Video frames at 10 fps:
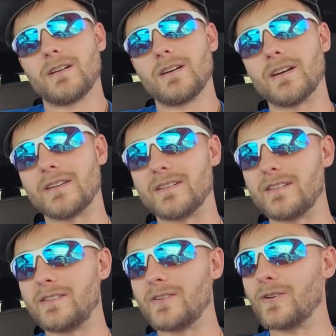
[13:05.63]
And,
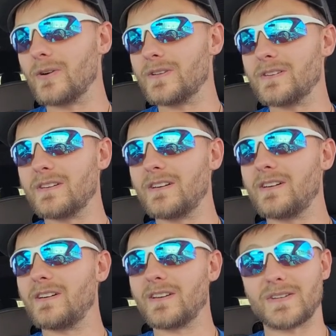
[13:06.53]
you know,
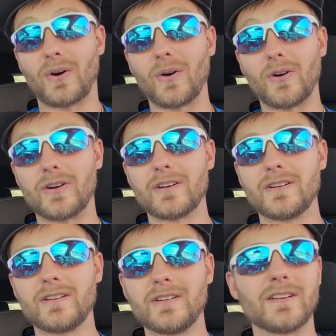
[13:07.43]
it's hard.
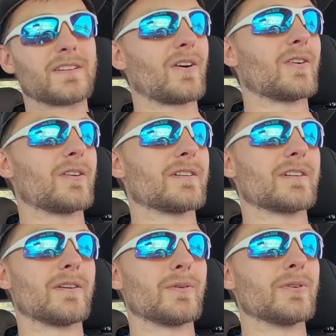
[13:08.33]

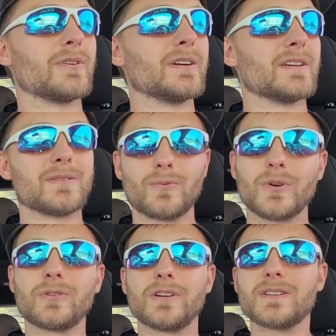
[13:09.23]
It
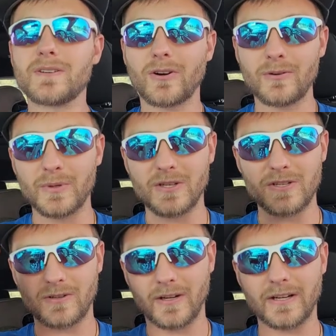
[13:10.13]
really is hard, because
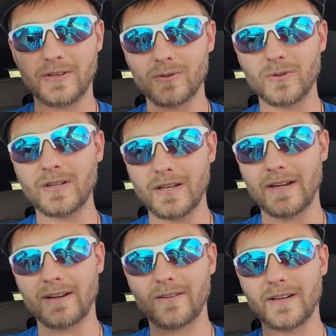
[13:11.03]
you're looking
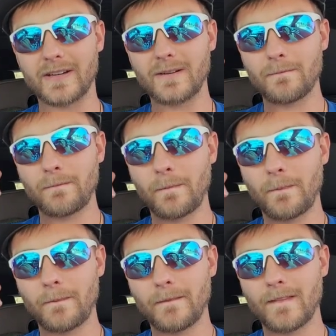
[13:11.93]
at it like,
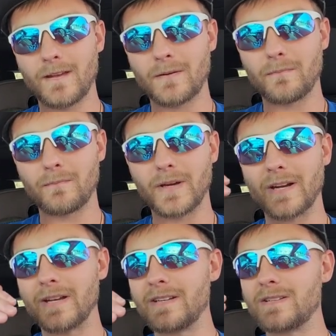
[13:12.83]
man,
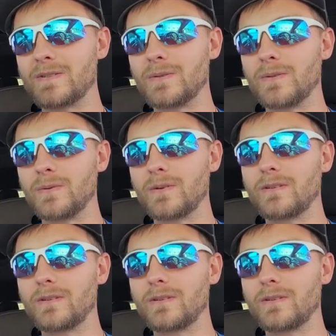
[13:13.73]
I need to